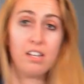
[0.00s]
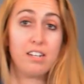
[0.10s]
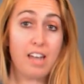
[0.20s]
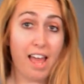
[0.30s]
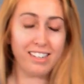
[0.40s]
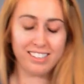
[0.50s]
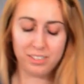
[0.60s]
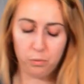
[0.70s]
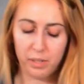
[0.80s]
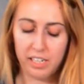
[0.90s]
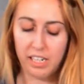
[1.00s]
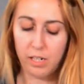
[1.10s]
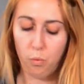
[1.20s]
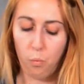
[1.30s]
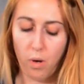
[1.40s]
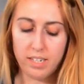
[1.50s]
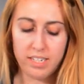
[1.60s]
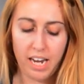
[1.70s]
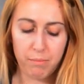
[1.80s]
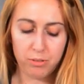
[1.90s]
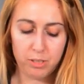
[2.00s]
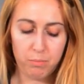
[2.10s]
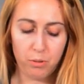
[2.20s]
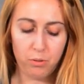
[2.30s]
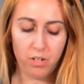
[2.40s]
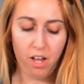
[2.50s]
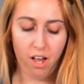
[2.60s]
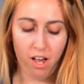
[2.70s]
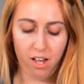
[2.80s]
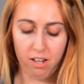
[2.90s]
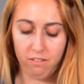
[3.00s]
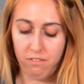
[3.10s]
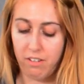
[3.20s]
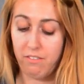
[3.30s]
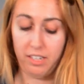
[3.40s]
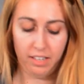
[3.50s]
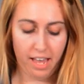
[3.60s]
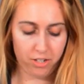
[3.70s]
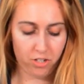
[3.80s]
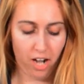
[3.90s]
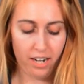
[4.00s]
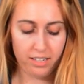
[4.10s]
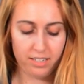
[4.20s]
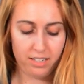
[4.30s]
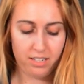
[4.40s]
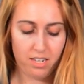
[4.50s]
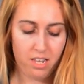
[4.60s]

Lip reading: Next, we need 1 tablespoon of vanilla extract.